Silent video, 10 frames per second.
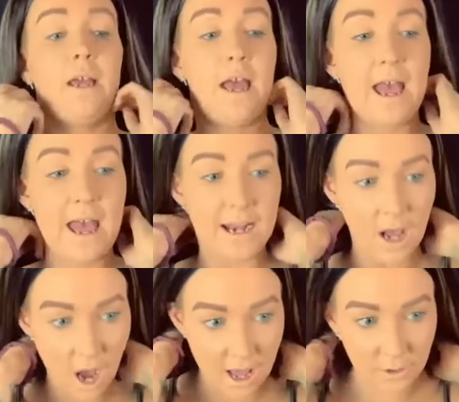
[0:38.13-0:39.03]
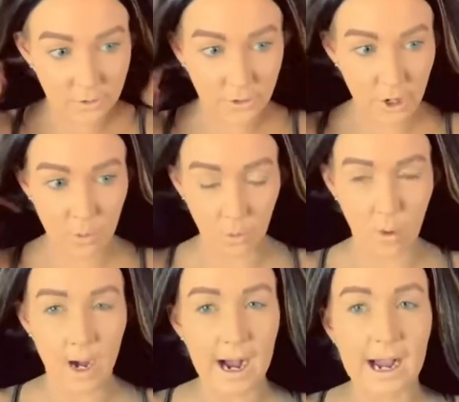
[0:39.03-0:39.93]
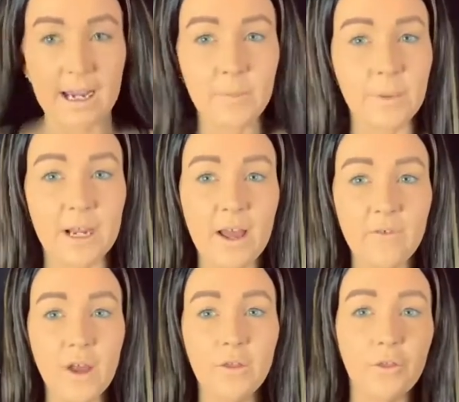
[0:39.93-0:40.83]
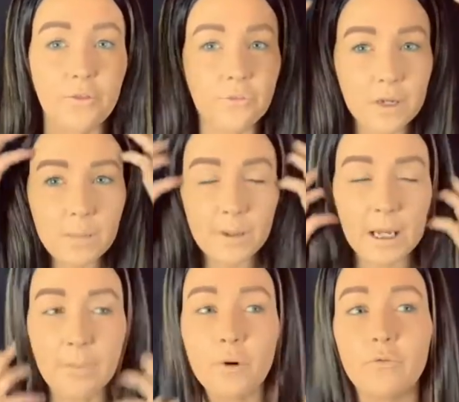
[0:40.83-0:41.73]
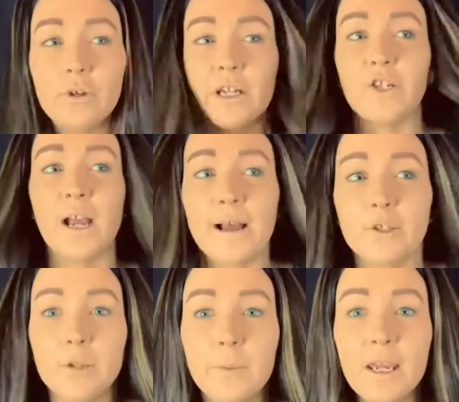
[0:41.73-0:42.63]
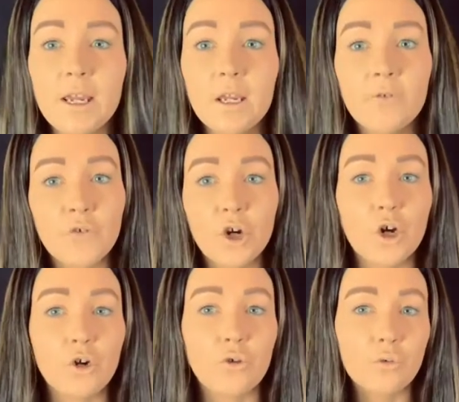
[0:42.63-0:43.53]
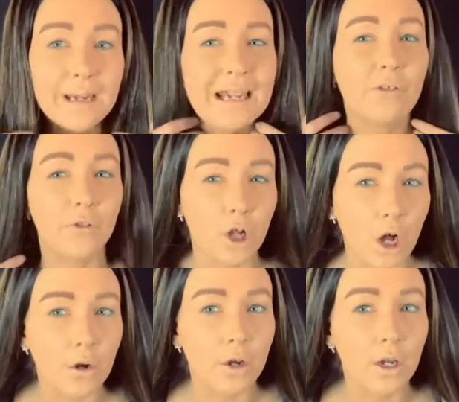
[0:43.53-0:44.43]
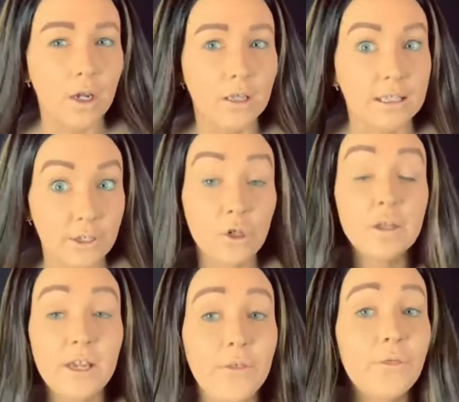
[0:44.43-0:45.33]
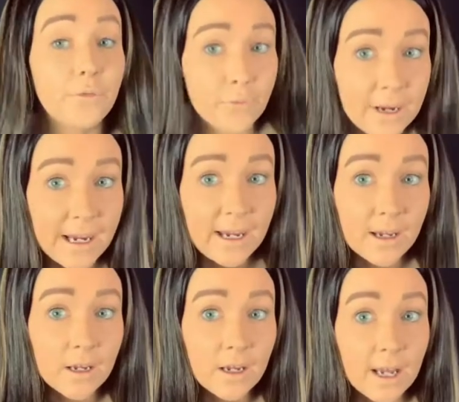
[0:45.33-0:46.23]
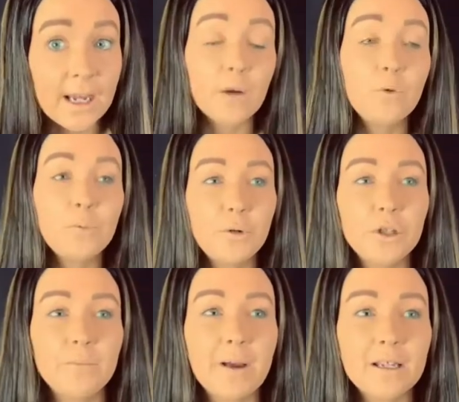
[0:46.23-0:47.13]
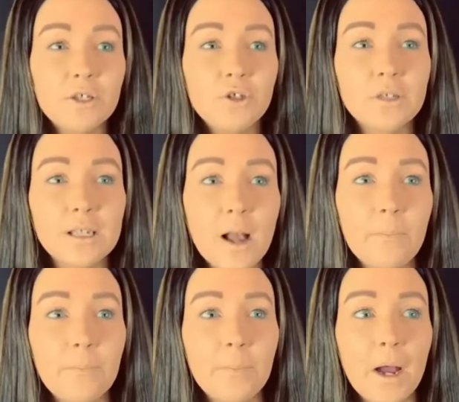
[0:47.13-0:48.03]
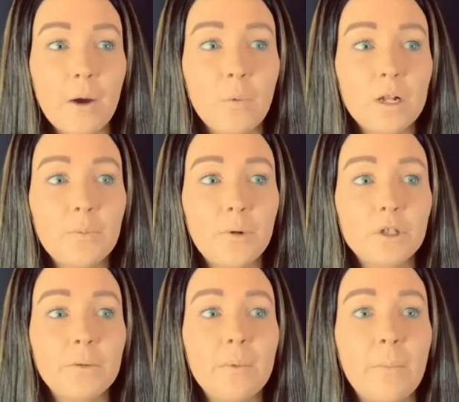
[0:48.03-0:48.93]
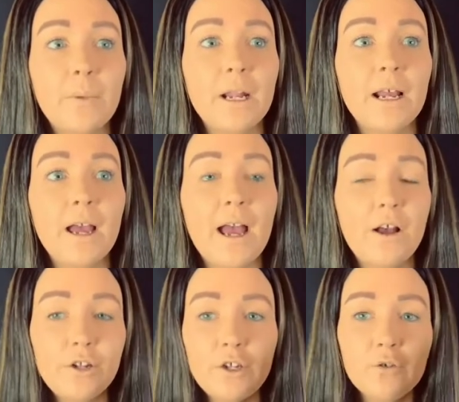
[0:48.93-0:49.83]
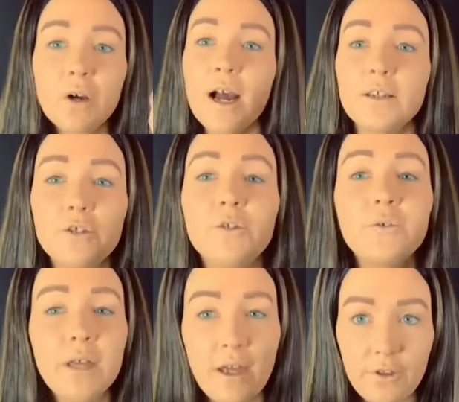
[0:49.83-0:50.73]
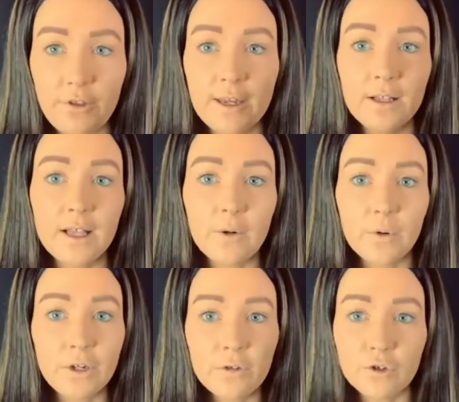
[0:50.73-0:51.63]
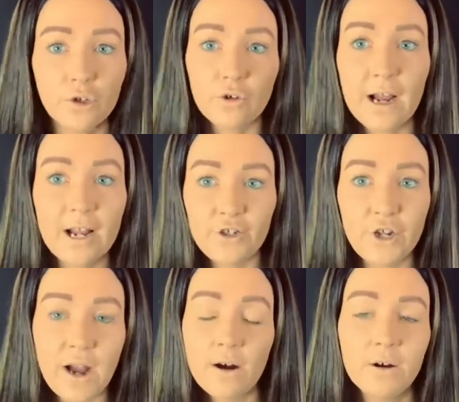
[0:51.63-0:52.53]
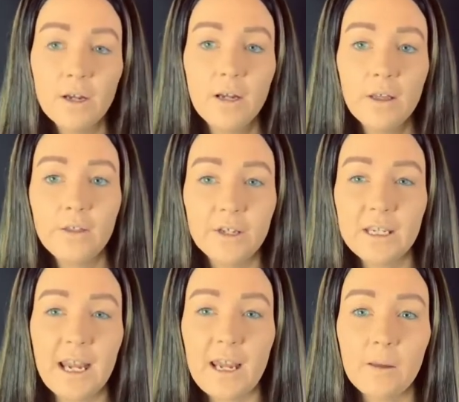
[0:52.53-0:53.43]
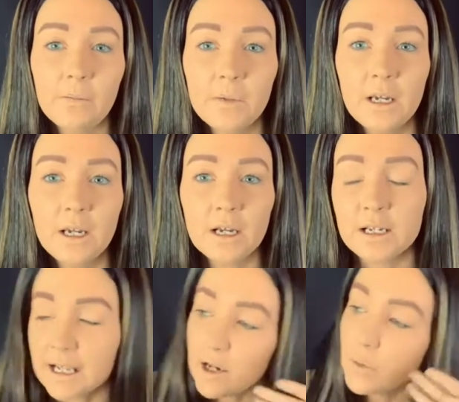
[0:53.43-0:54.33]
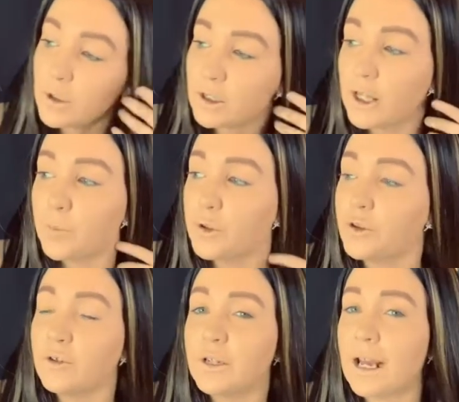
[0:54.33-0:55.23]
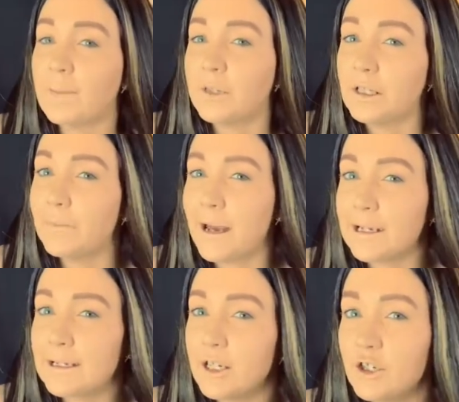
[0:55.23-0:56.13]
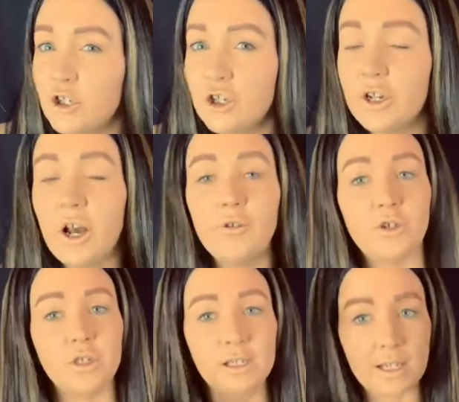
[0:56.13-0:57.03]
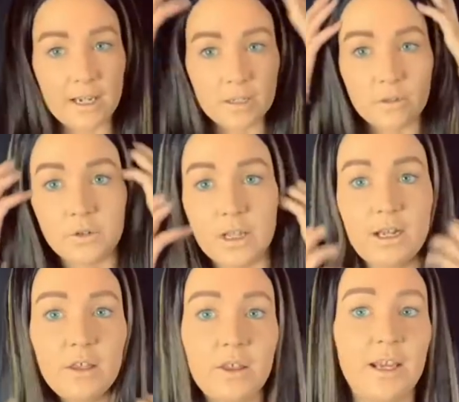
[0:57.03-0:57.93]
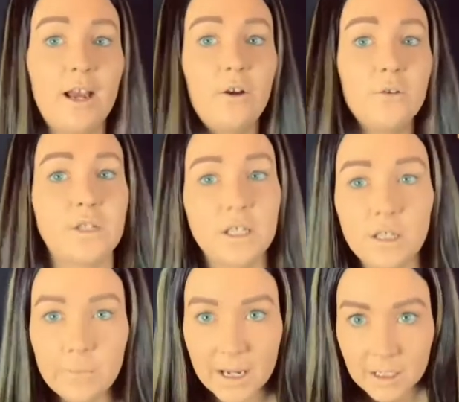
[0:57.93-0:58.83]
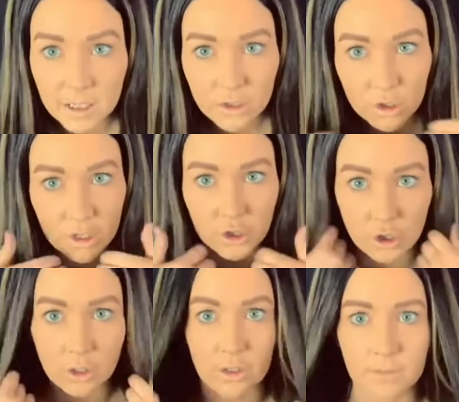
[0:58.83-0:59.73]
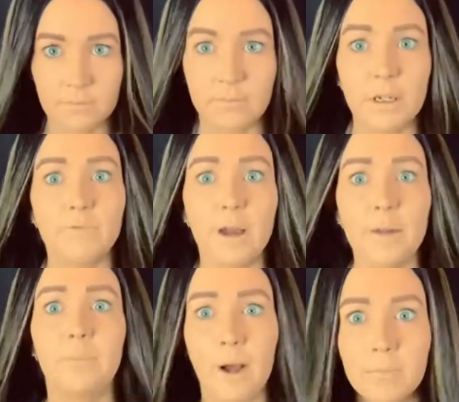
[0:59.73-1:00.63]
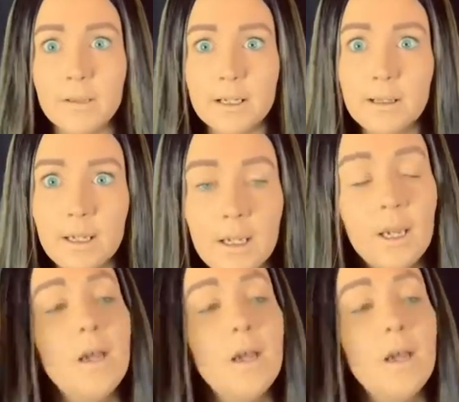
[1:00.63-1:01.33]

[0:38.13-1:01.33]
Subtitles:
And I don't know why, but I've had 3 people reach out to me for a green look. Literally 3. And I would put the messages up, but I want to put them up, but how do you guys do that thing, like, where you scratch out the name? Because I don't want to, like, put their name in the message, you know, just in case there's anything else in the message that shouldn't be read publicly.